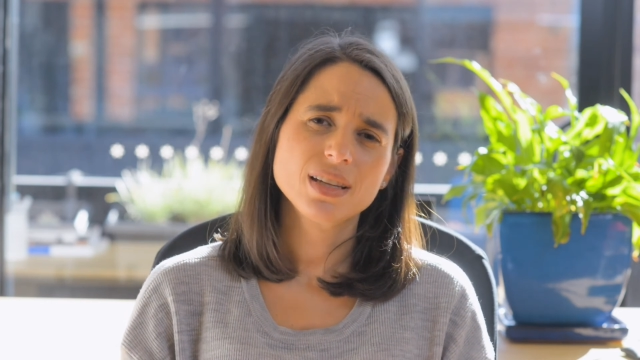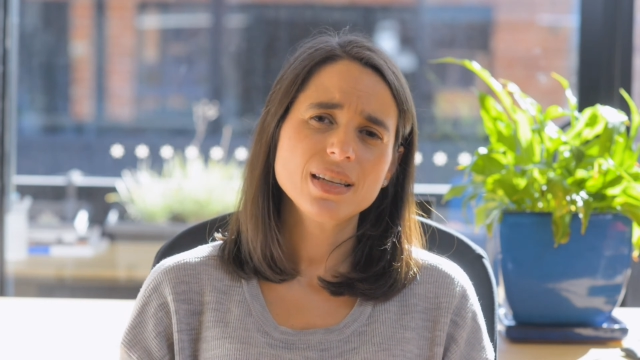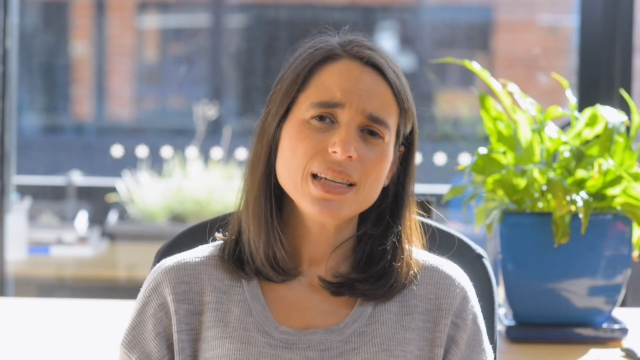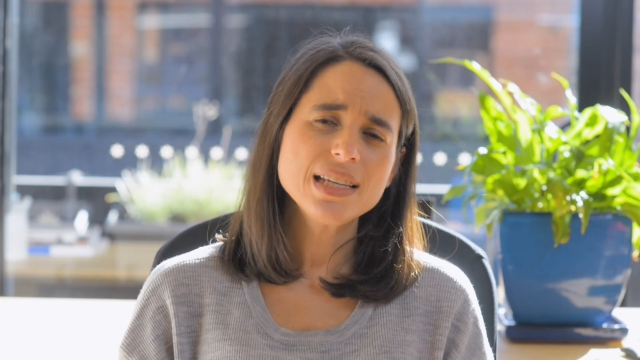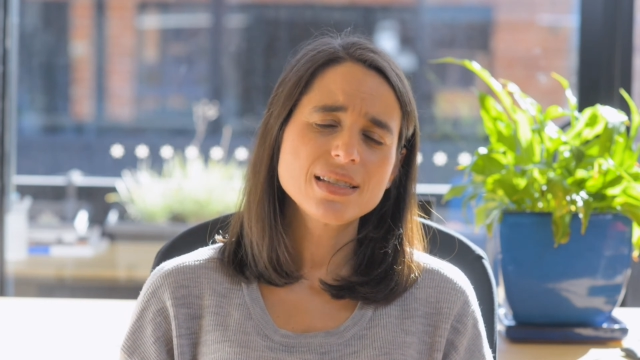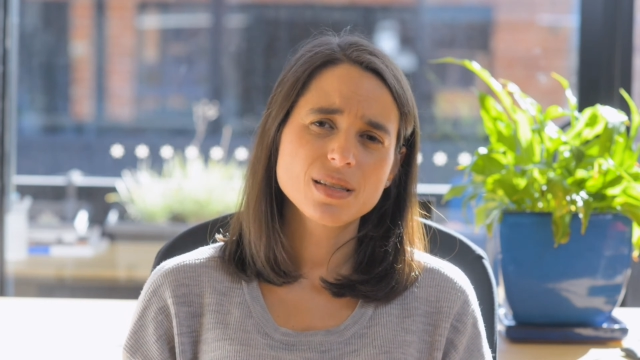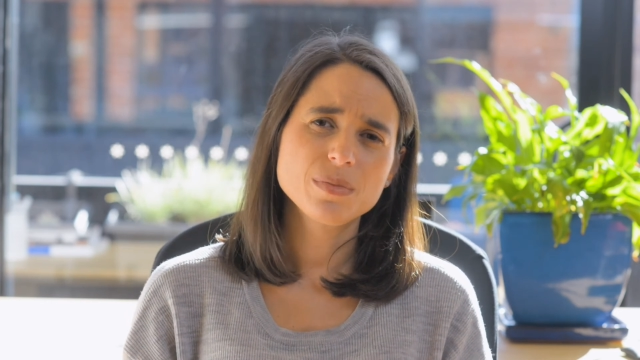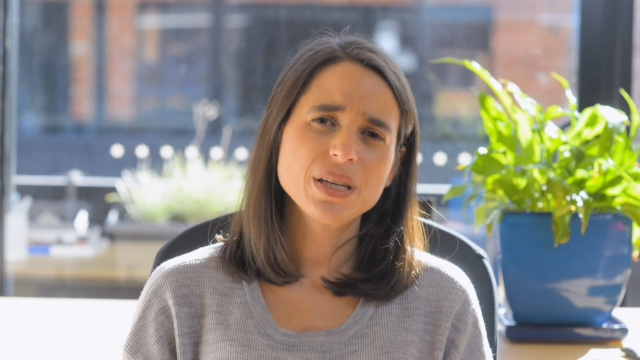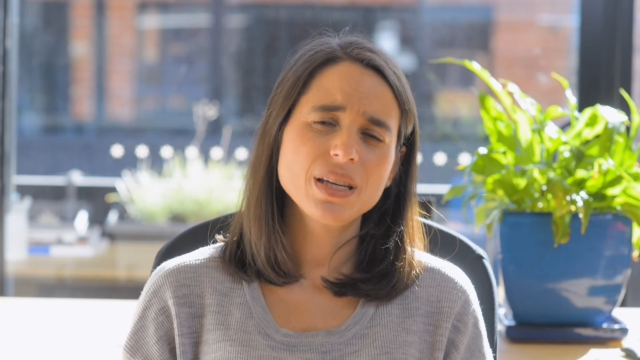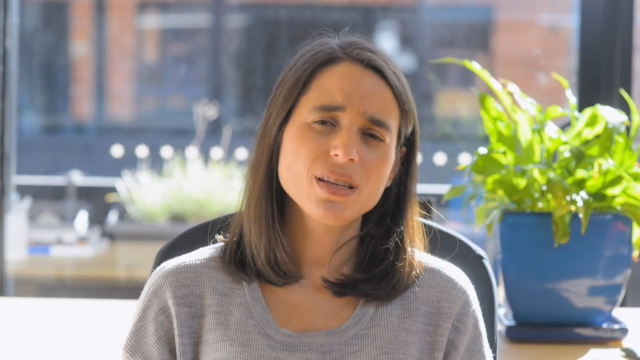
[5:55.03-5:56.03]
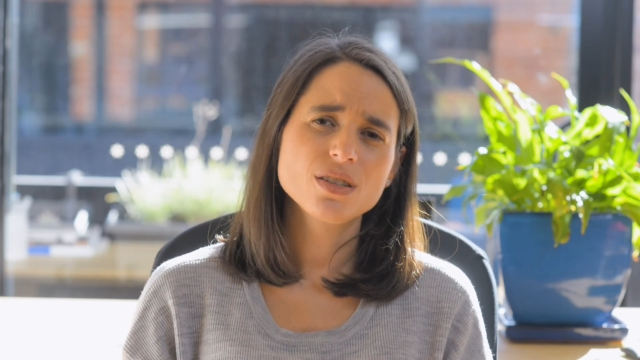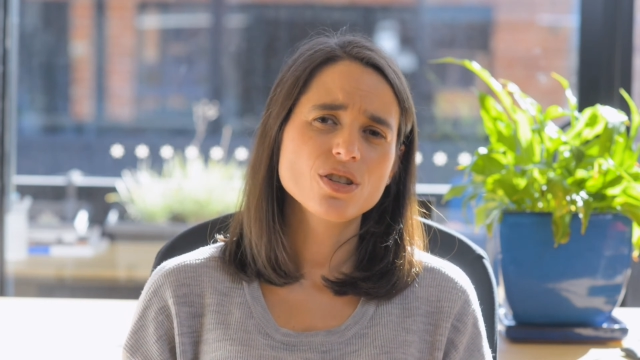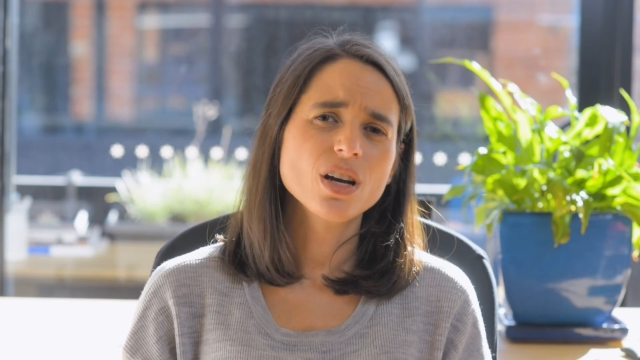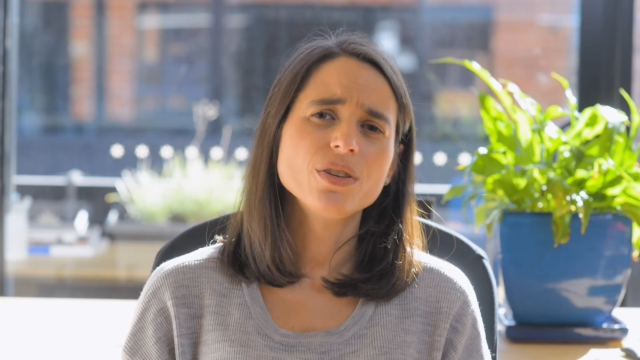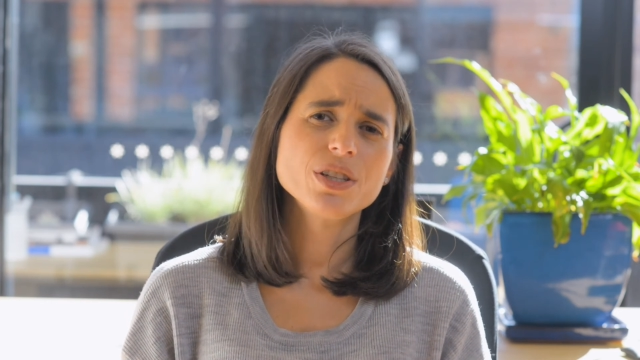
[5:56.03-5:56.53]
needs to be
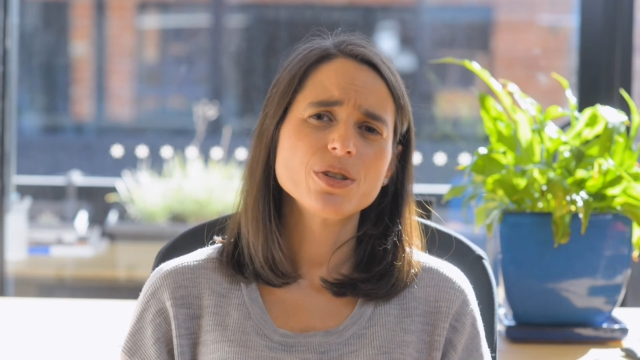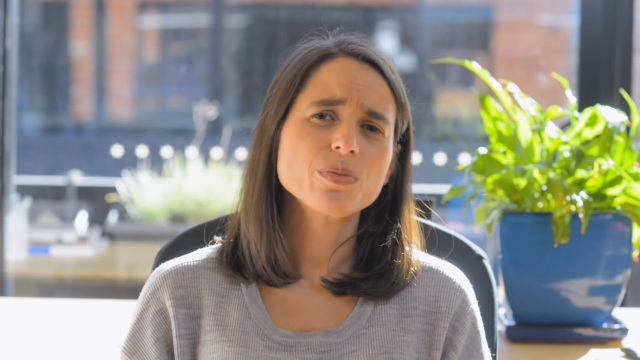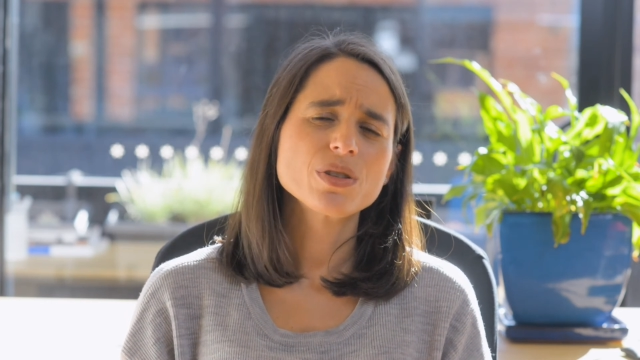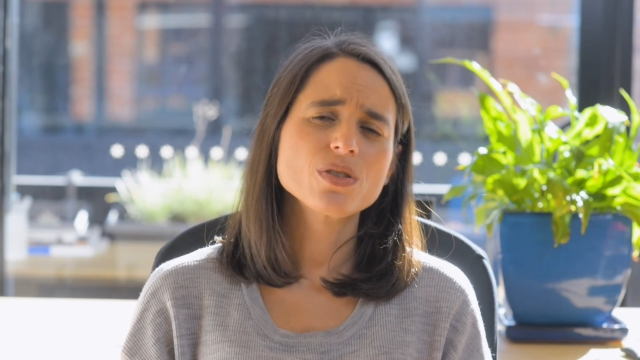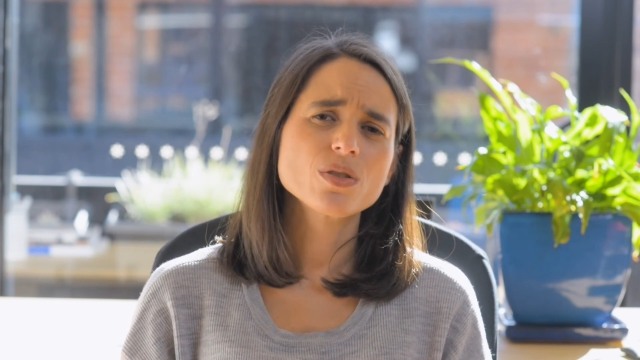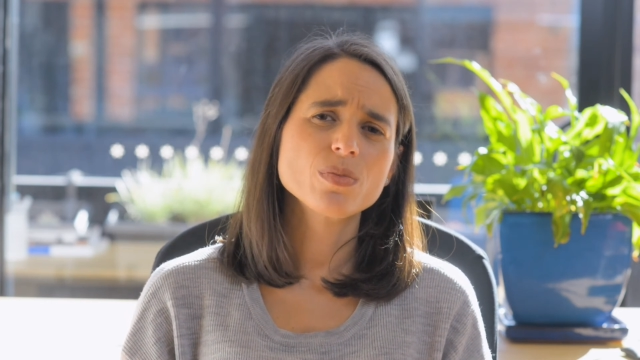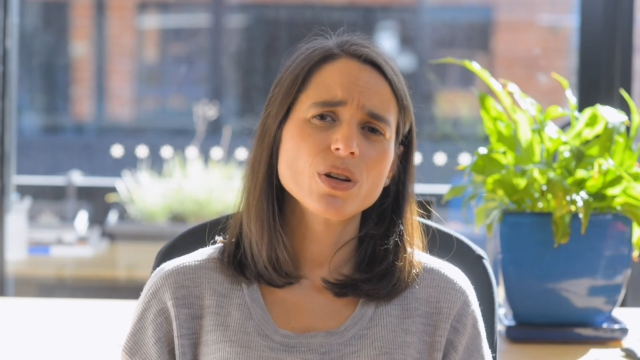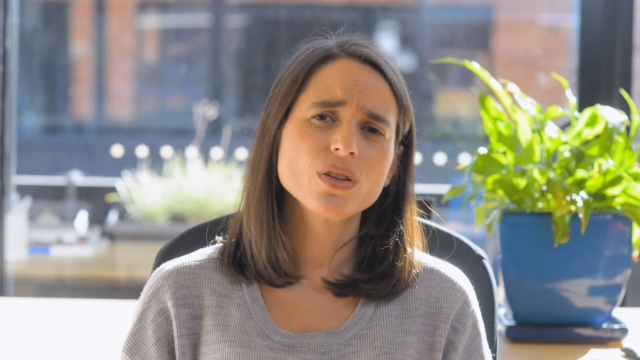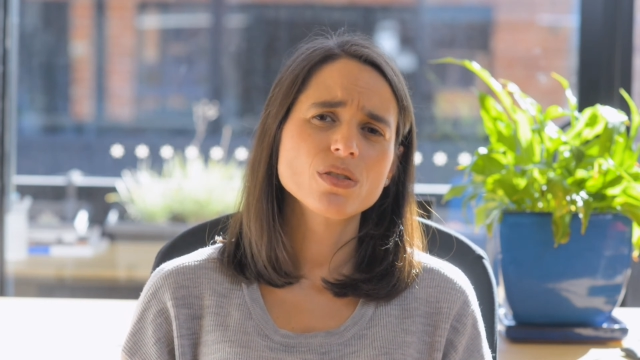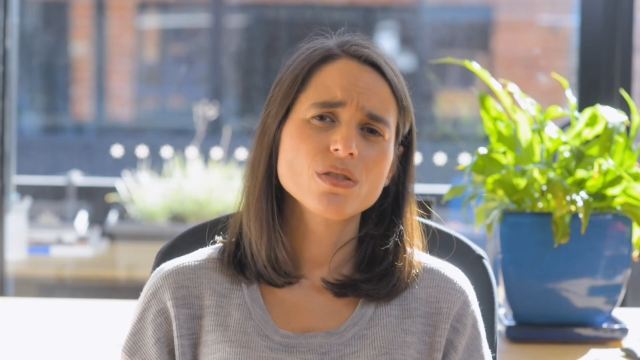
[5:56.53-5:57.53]
shown in your business model.